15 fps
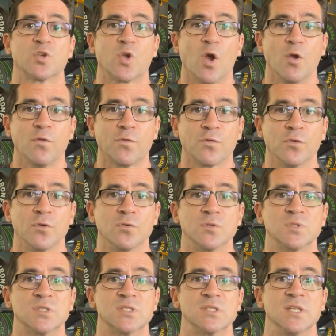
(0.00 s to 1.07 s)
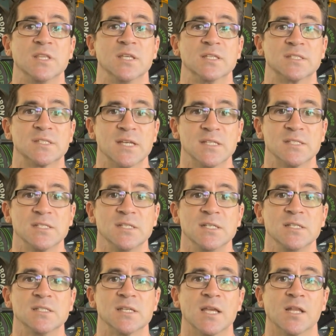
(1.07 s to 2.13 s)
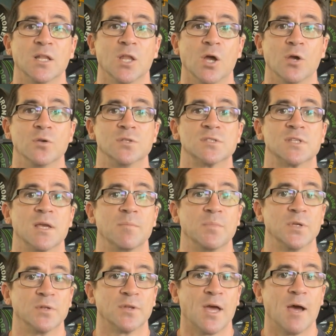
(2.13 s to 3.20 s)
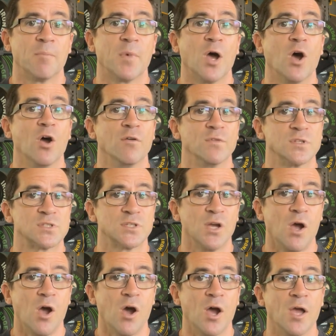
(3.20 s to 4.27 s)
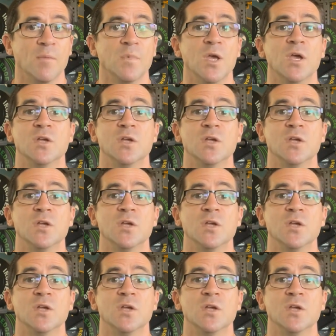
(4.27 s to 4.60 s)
go through to see the intensities and loads they build up over time